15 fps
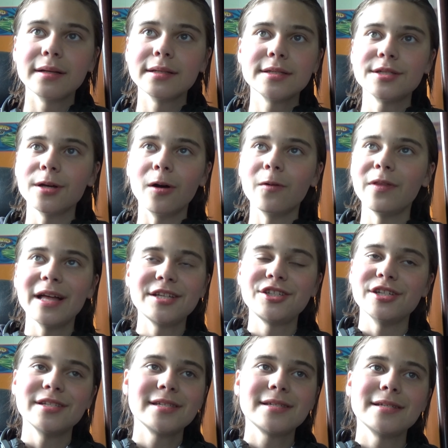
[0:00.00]
So that's
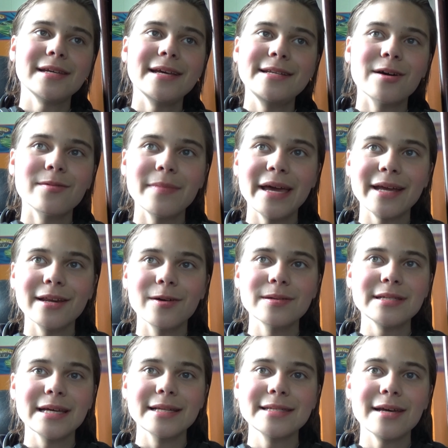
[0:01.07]
just, it don't make no
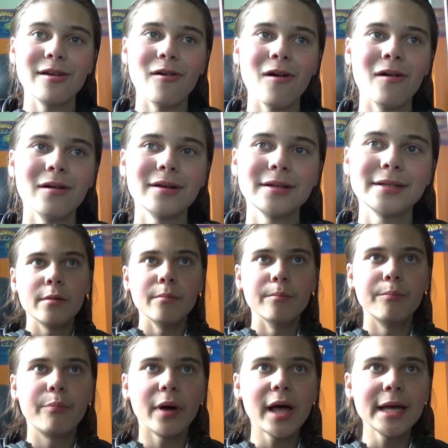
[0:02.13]
sense at all.
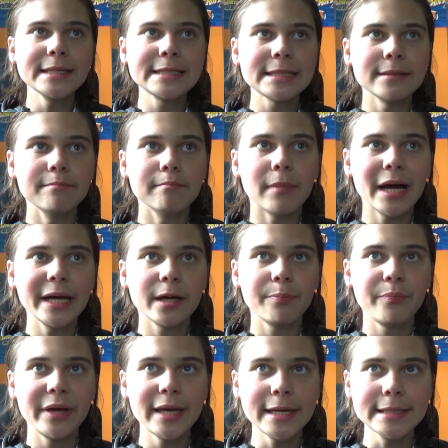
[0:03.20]
But
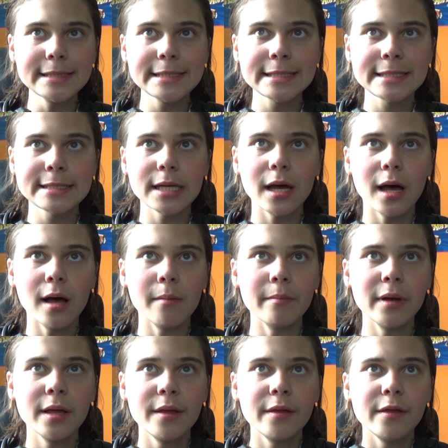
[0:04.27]
Mike Pence,
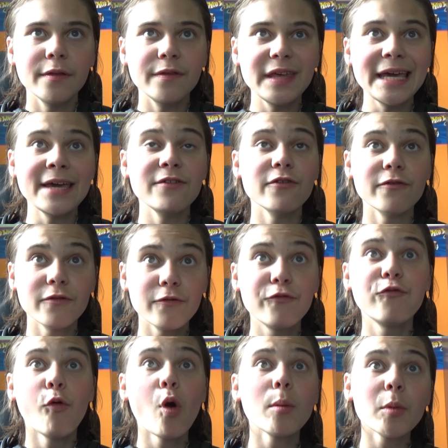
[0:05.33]
the
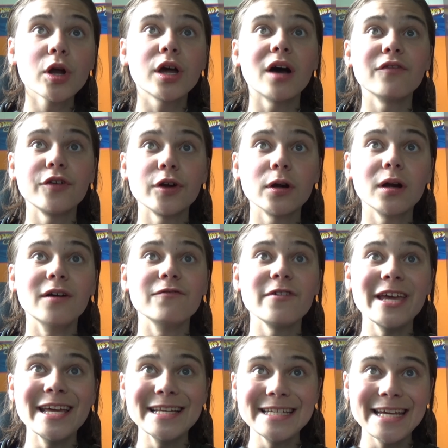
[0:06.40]
former governor of
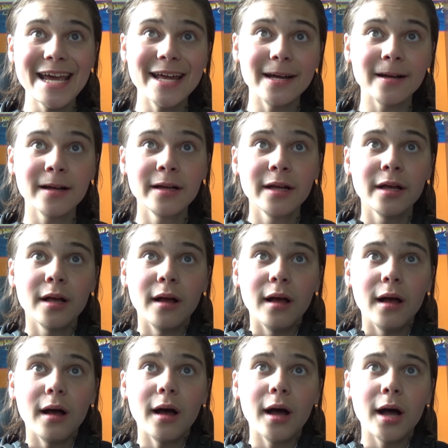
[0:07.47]
Indiana
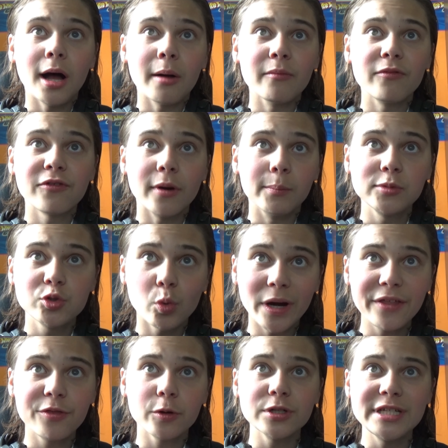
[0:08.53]
from
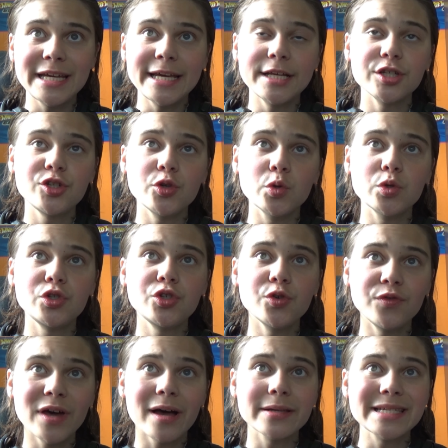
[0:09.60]
2013 to
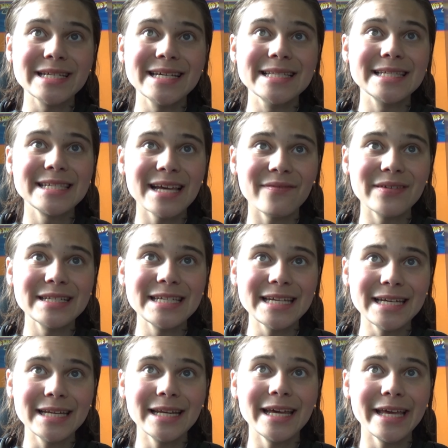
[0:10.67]

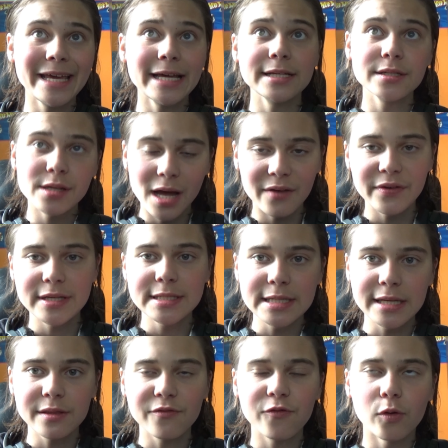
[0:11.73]
2017, and
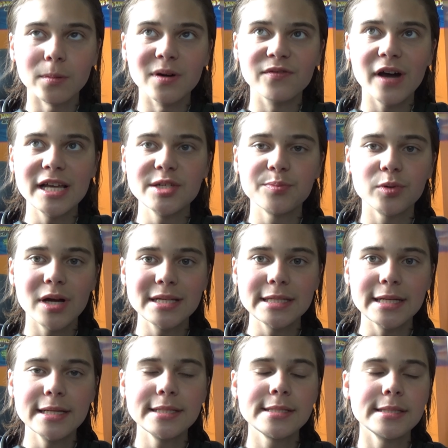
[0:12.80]
obviously the former vice
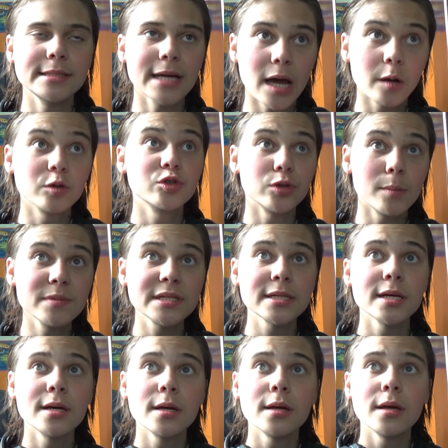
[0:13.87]
president, Donald Trump's